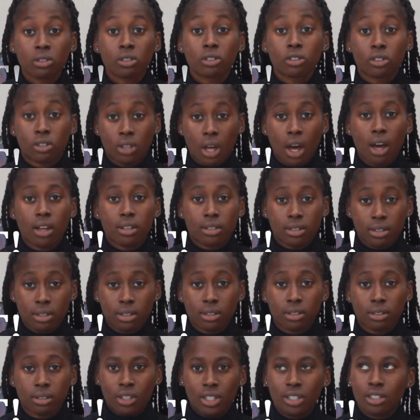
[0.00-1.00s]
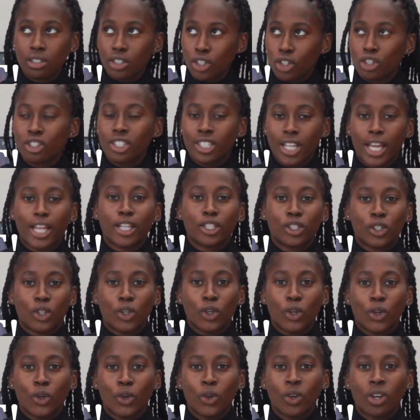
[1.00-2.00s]
start. This is a good day
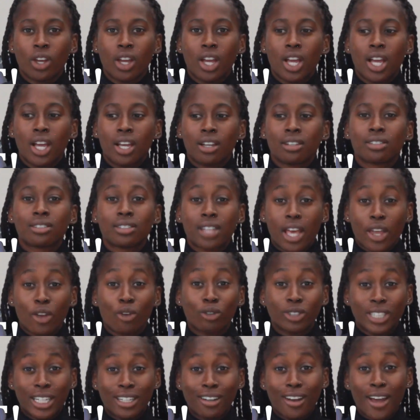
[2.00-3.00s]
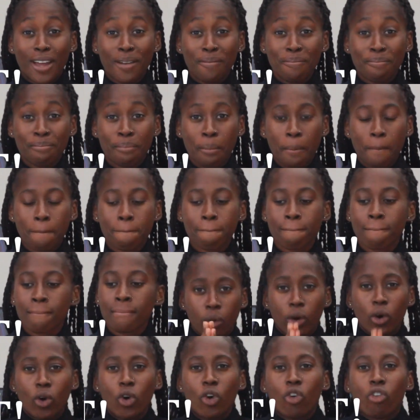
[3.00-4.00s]
to set your deadline.
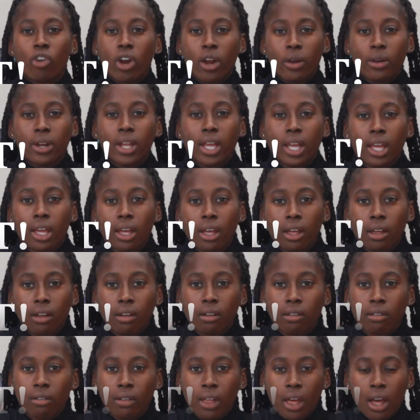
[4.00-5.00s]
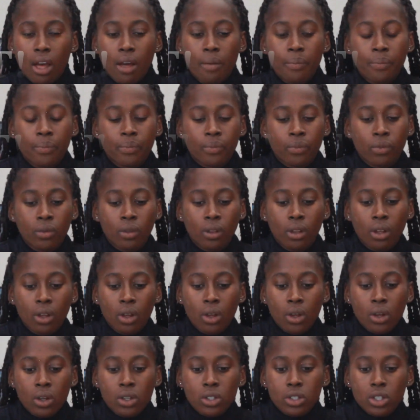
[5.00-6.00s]
We're all grown here, yeah?
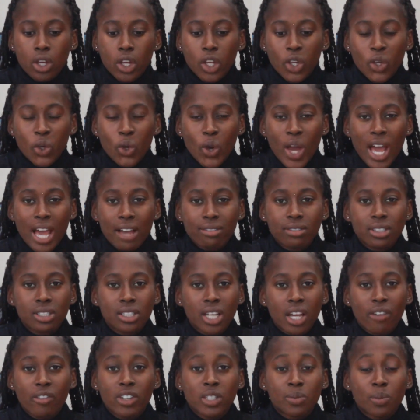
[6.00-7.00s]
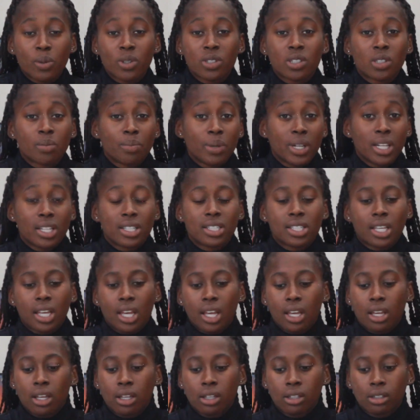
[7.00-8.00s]
So you have to take
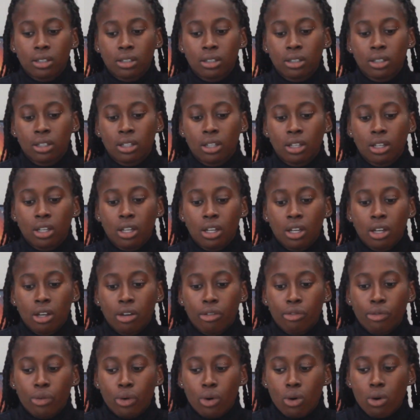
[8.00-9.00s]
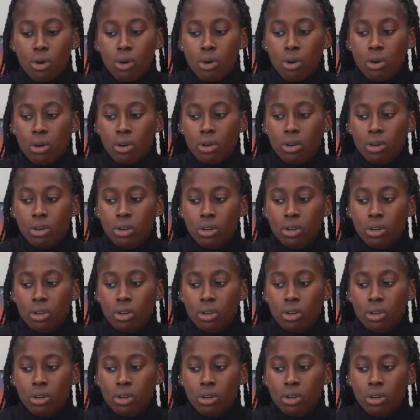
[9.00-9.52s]
responsibility for